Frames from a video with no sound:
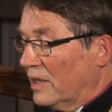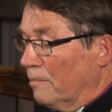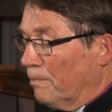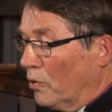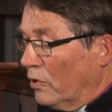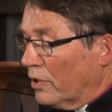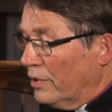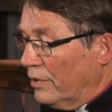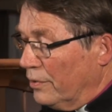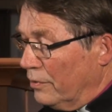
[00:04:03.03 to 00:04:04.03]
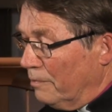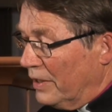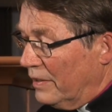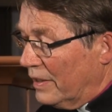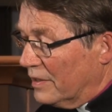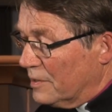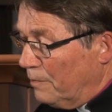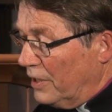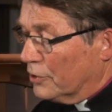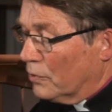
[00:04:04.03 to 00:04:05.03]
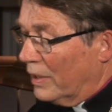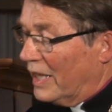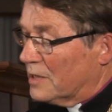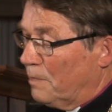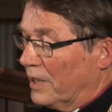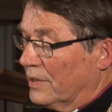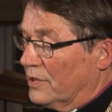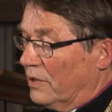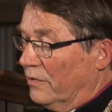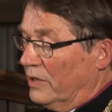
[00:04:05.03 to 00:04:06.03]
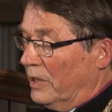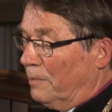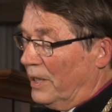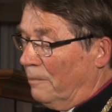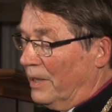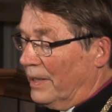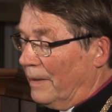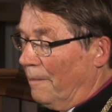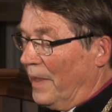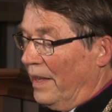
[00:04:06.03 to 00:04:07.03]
important human and spiritual aspects of the epidemic,